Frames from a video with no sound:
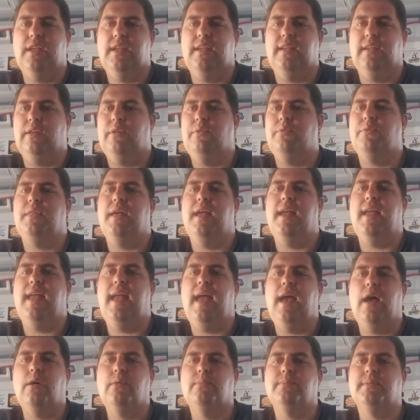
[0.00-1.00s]
you know, they
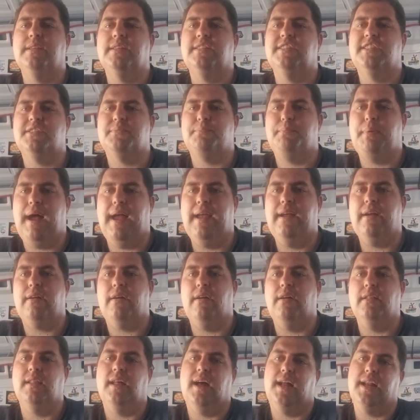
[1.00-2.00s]
helped inspire
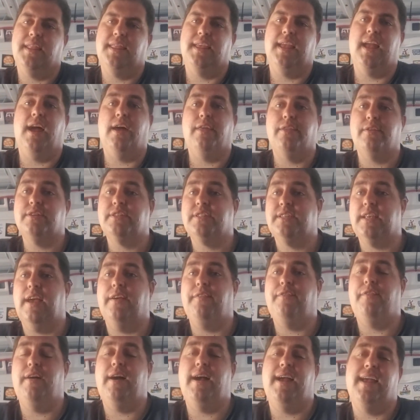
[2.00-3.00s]
a lot of the other
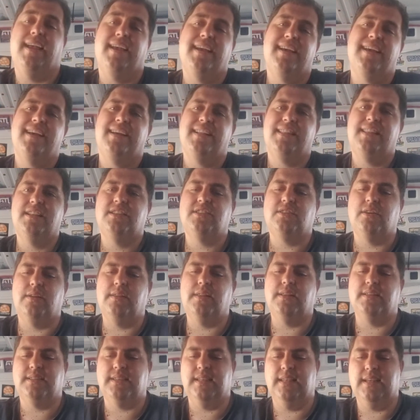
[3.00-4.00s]
sci-fi that's on
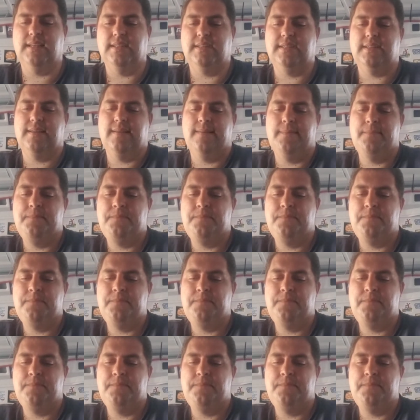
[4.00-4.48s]
this list